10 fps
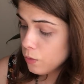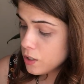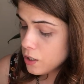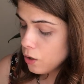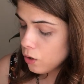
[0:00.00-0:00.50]

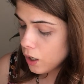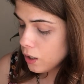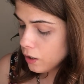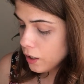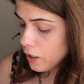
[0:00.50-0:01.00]
What's the
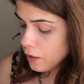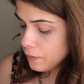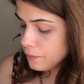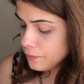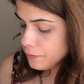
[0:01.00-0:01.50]
oracle here?
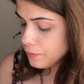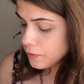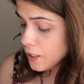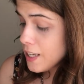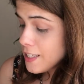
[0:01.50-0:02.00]

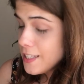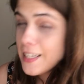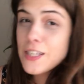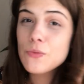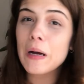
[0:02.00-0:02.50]

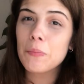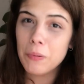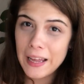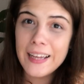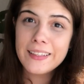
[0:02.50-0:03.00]
Seeds well
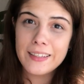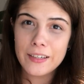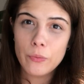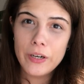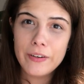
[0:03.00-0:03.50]
planted,
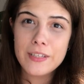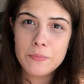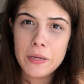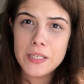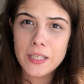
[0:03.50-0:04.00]
Aquarius,
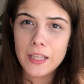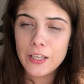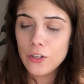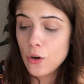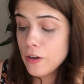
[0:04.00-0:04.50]
basically.
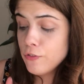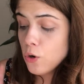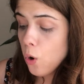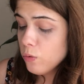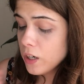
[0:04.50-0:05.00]
You know, if
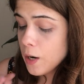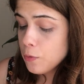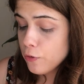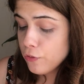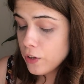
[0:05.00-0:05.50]
you overcome
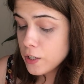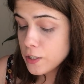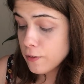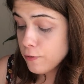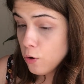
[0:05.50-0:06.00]
your
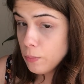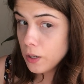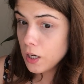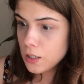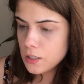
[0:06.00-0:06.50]
fears and
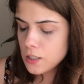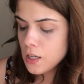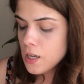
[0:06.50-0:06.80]
phobias,